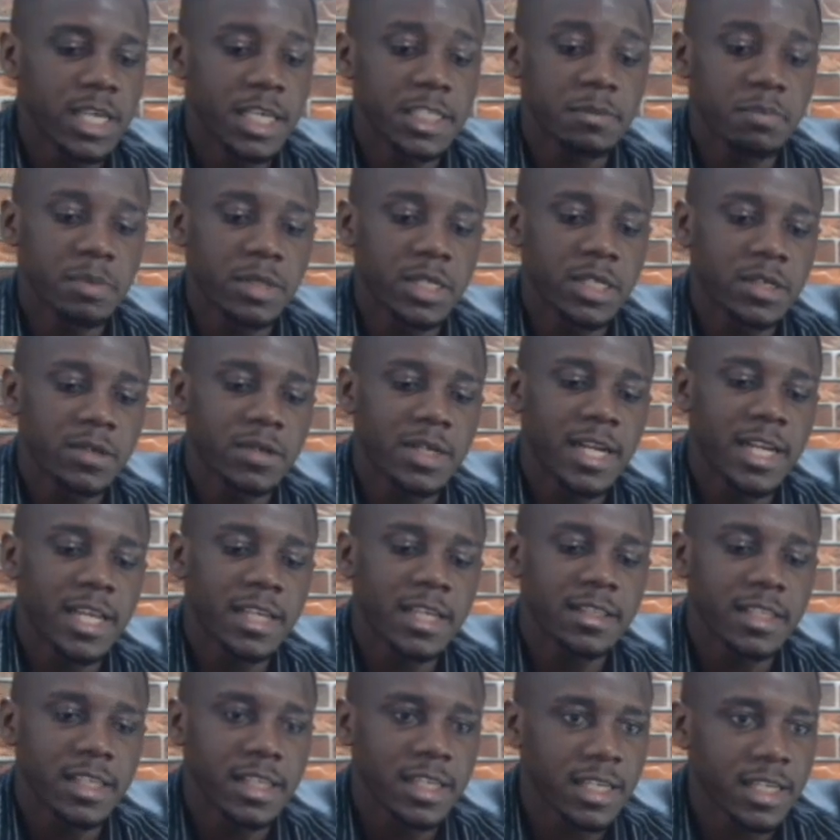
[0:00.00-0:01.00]
He has been good, and
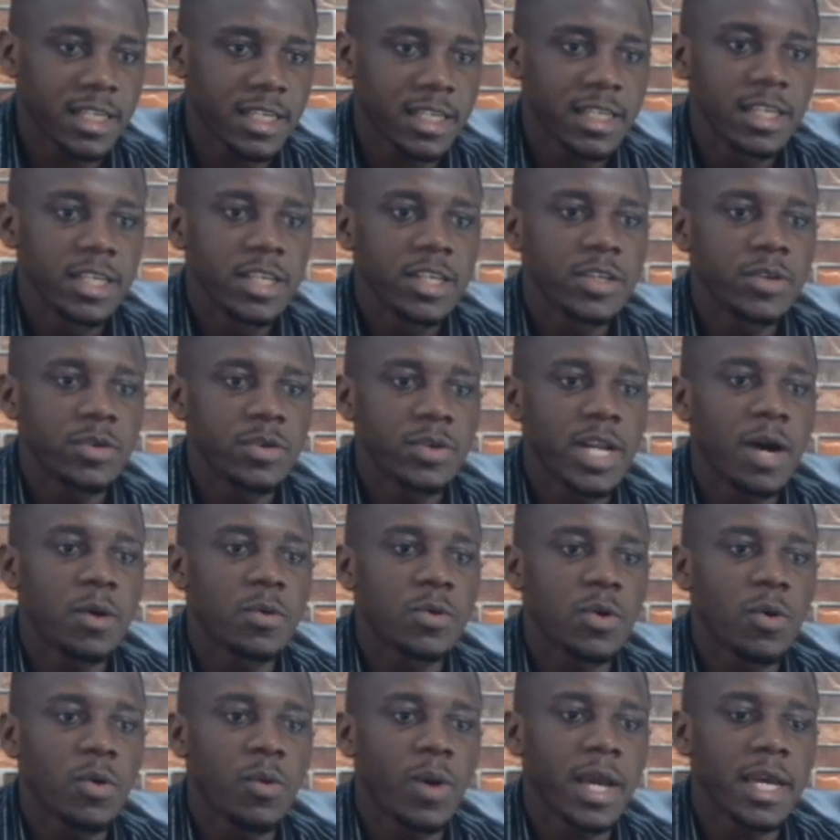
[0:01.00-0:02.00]
I think you
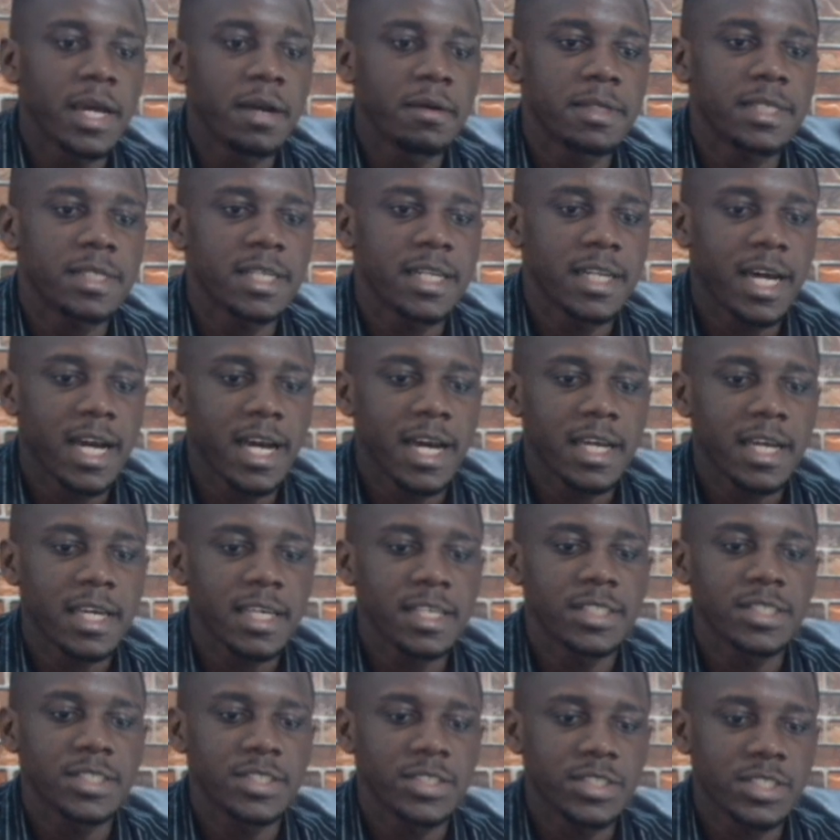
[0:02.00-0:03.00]
now know why Erik ten Hag
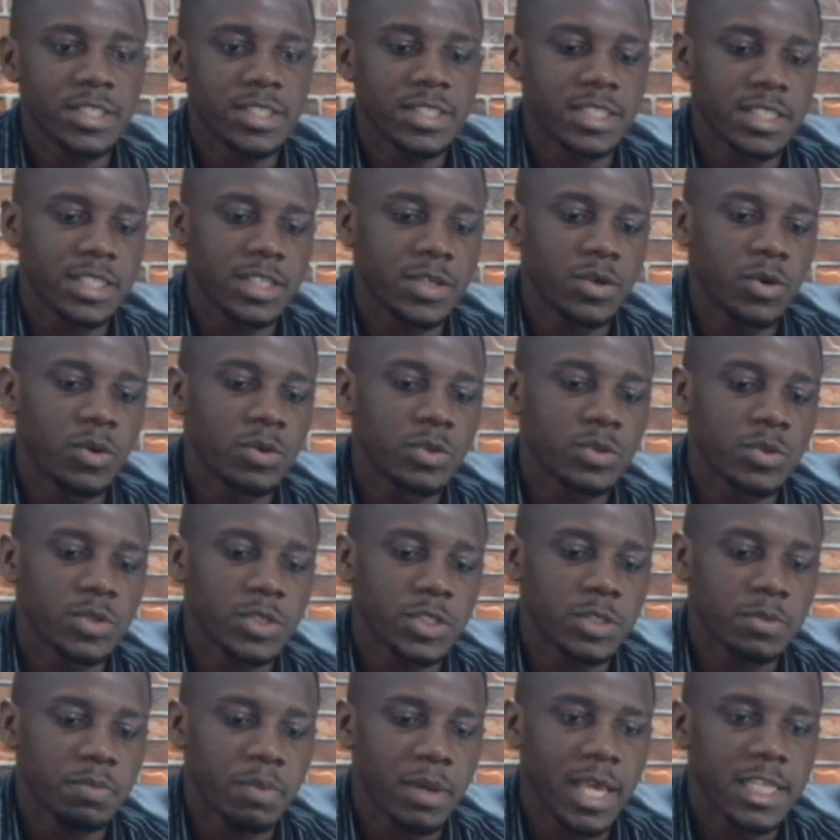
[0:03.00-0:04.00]
is insisting onto
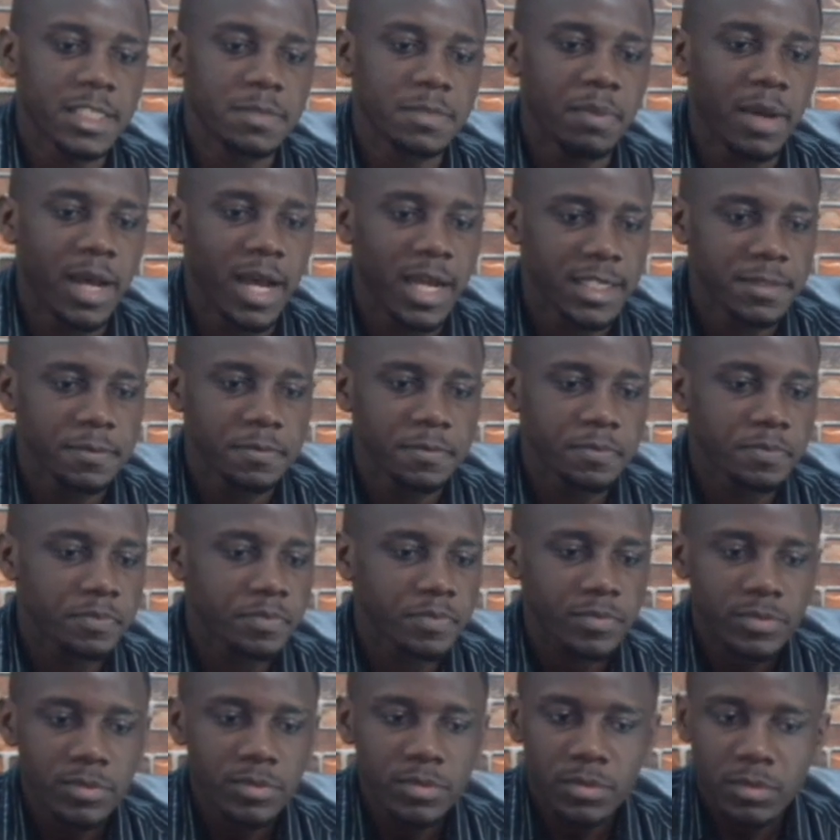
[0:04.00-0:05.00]
these players. But
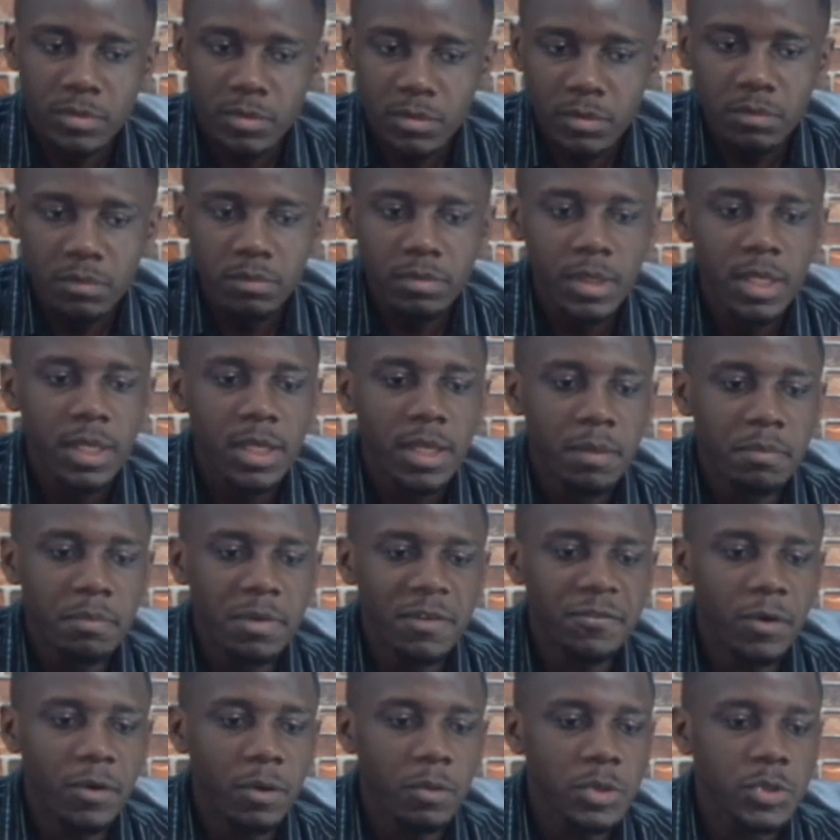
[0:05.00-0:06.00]

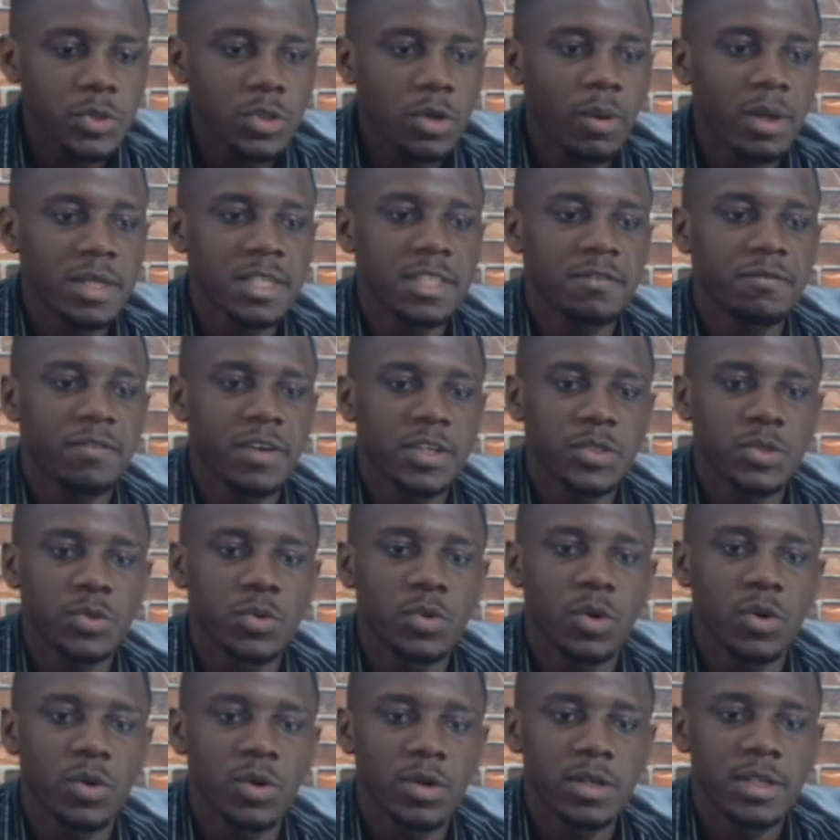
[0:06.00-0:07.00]
before we scored the first
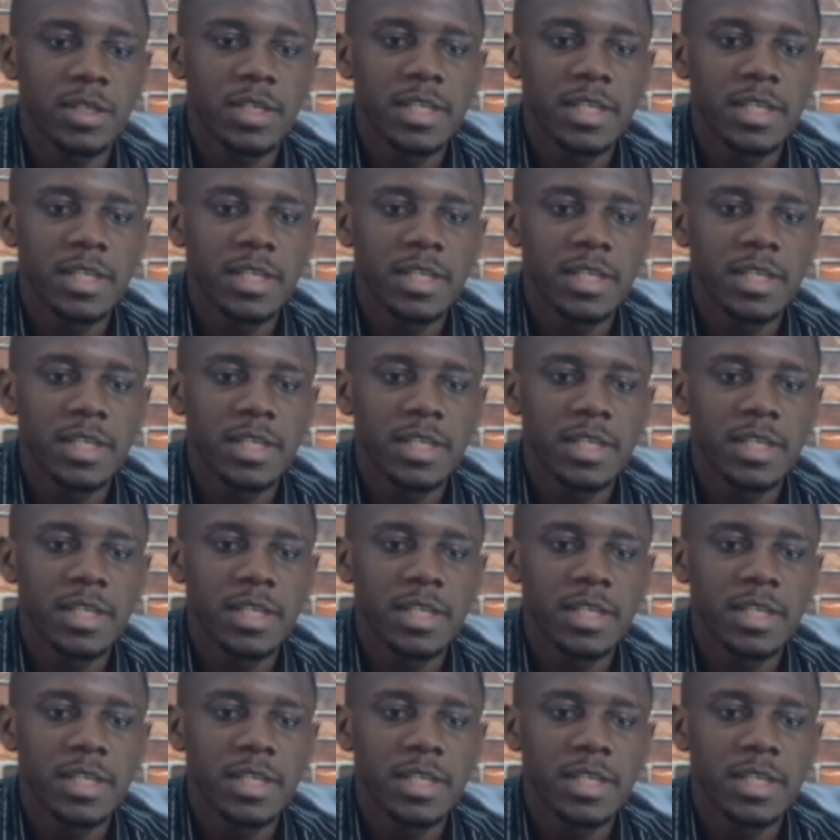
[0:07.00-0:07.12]
goal,